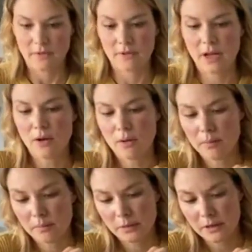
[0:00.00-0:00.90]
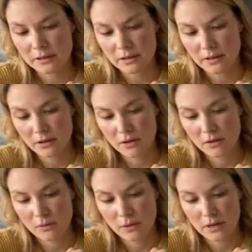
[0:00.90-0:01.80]
Now I'm placing
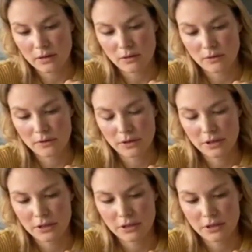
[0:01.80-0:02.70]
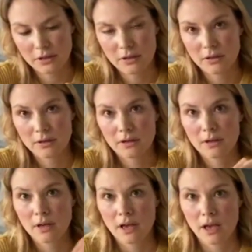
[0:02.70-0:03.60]
another one over here.
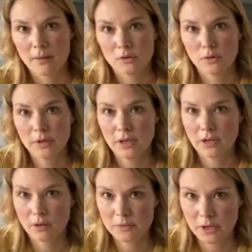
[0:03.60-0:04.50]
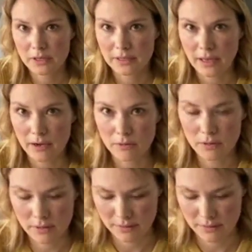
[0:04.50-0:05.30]
I'm doing it upside down.